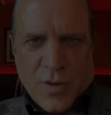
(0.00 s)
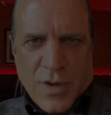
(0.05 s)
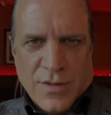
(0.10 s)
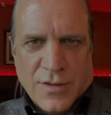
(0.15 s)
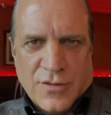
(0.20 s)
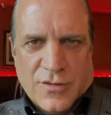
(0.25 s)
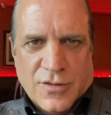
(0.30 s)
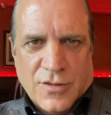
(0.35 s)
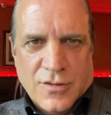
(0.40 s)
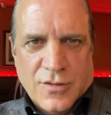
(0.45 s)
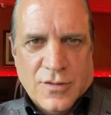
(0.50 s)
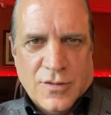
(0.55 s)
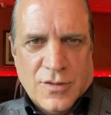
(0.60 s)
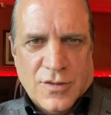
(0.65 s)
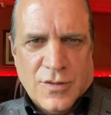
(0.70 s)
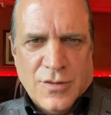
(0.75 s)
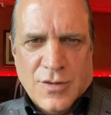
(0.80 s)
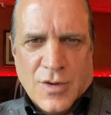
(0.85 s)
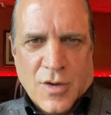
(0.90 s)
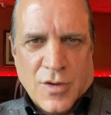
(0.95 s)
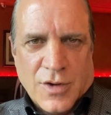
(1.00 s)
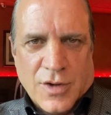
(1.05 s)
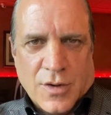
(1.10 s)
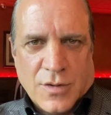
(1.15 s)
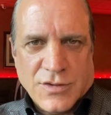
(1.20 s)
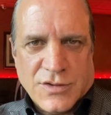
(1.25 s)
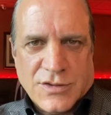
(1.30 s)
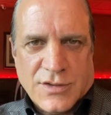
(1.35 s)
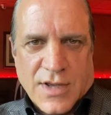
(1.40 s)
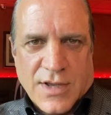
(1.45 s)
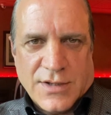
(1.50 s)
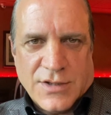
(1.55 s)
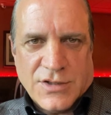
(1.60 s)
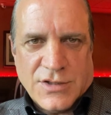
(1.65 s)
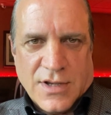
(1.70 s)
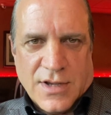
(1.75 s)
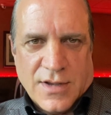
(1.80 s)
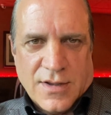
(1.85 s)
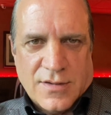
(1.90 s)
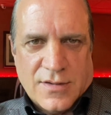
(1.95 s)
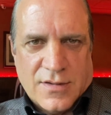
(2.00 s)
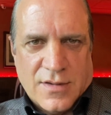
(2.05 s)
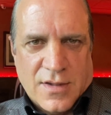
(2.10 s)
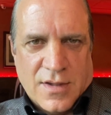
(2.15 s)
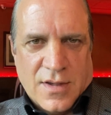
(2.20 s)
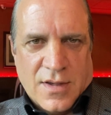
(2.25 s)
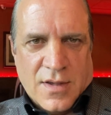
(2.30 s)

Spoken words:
the two, you know you don't stand a chance.